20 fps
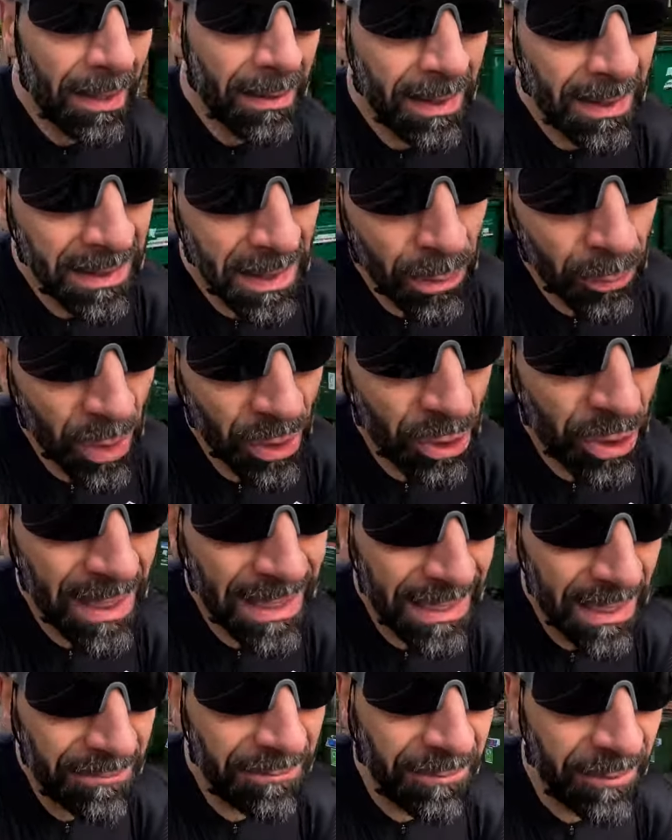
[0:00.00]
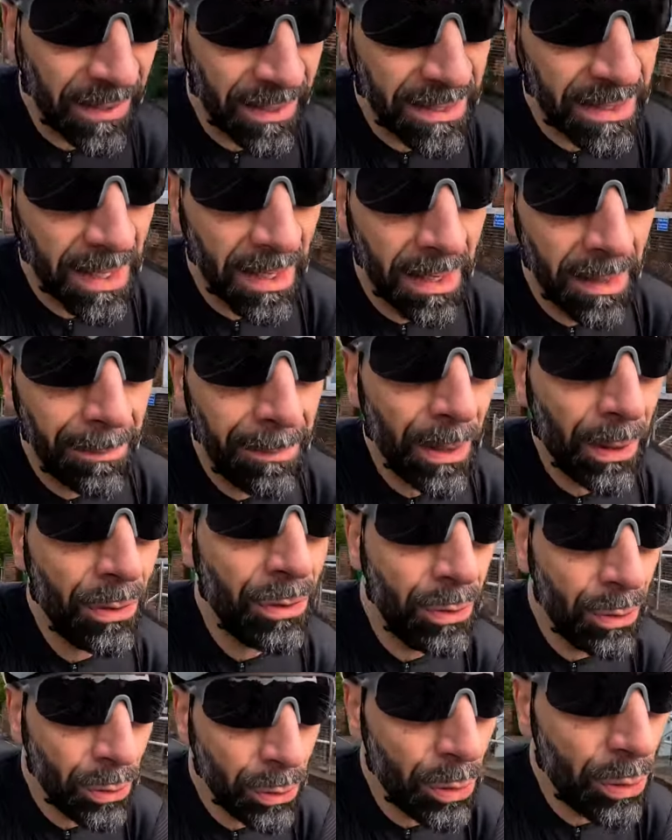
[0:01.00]
the situation is different,
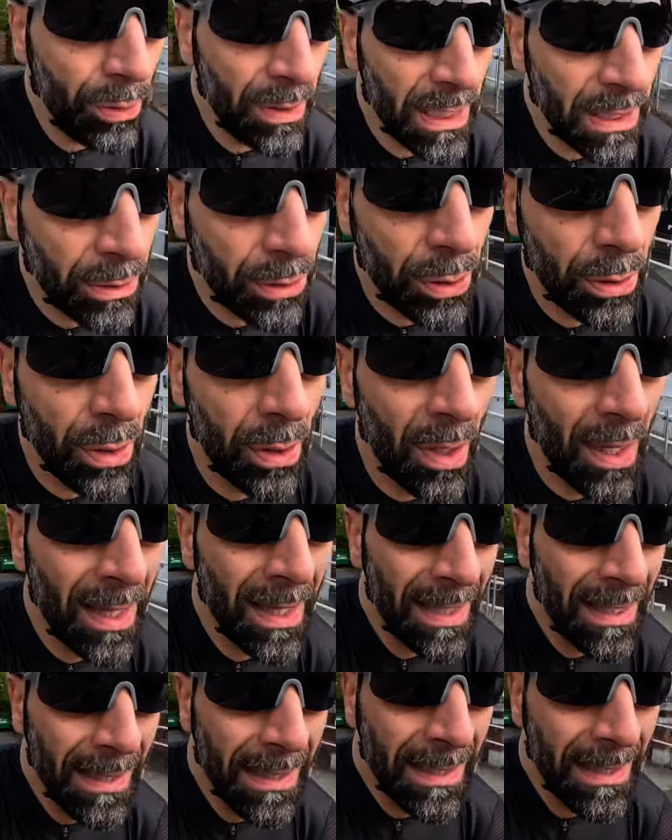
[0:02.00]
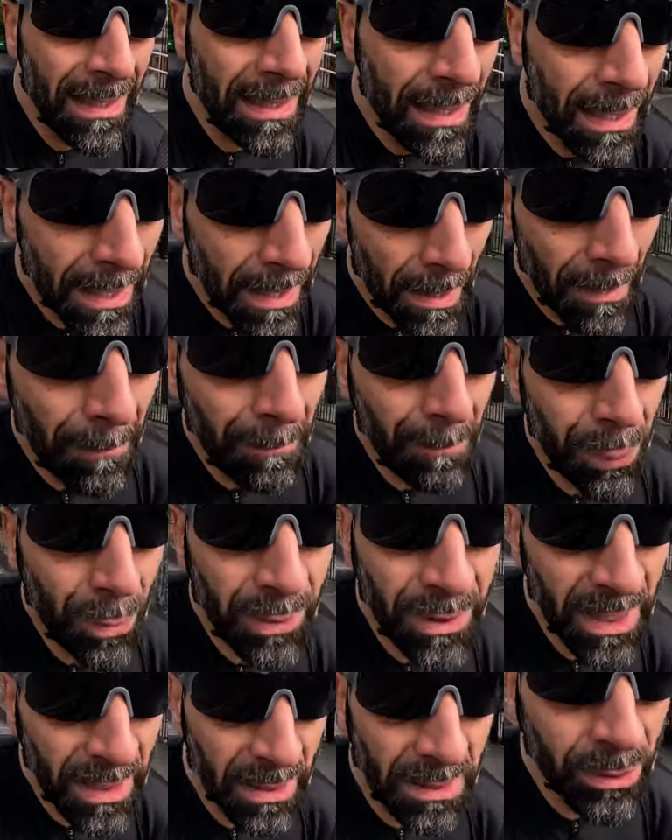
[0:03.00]
because you do need to
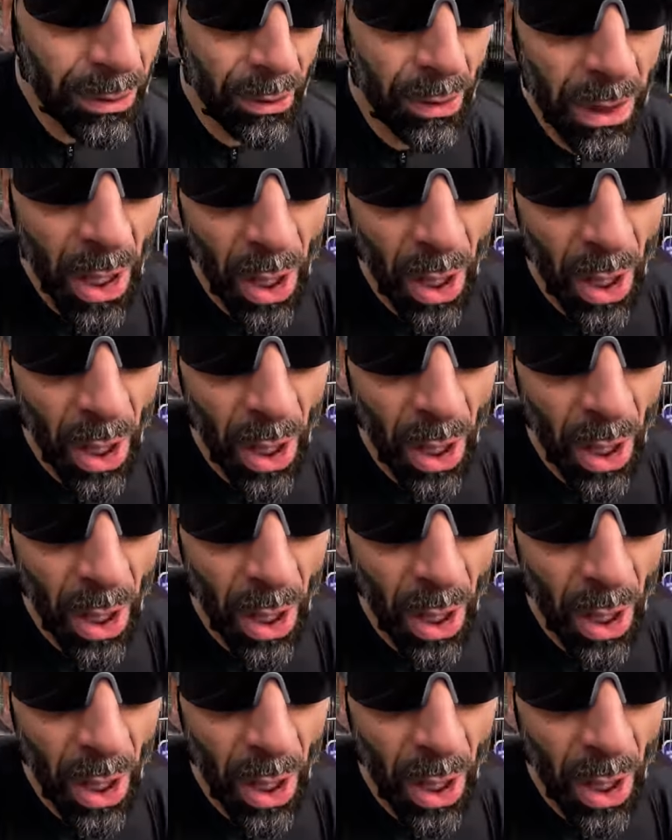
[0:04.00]
put into